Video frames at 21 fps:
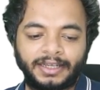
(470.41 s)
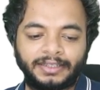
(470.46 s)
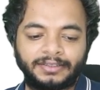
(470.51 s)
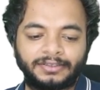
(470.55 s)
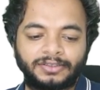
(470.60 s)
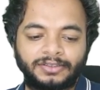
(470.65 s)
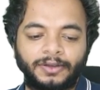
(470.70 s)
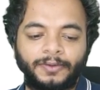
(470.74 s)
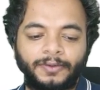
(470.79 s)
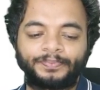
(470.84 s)

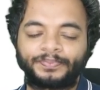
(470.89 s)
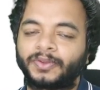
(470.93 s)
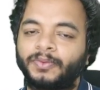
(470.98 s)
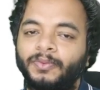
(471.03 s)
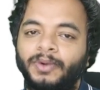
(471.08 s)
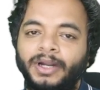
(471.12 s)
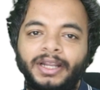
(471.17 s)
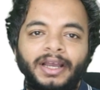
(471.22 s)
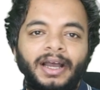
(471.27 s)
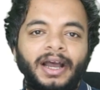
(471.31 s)
And so
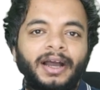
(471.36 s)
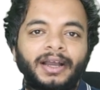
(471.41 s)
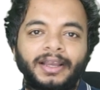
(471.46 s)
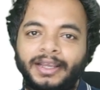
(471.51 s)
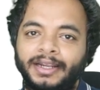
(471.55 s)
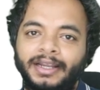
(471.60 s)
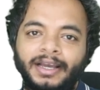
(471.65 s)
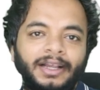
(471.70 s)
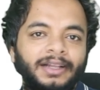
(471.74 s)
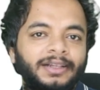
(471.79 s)

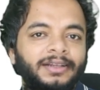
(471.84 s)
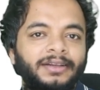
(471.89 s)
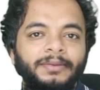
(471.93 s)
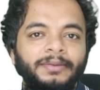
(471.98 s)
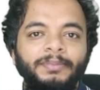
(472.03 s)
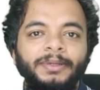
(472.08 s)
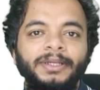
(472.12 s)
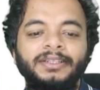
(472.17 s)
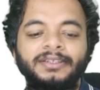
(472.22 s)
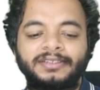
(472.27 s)
again I'll
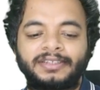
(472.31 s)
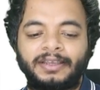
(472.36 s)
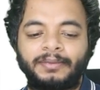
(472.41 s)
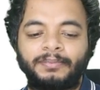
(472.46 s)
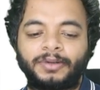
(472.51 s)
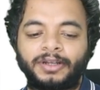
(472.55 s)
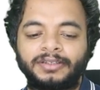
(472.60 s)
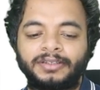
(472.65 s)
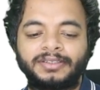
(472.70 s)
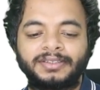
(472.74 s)
repeat the
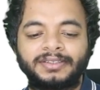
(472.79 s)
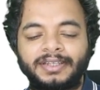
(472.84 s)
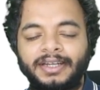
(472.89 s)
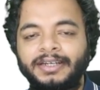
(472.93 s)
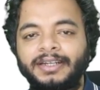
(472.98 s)
same process,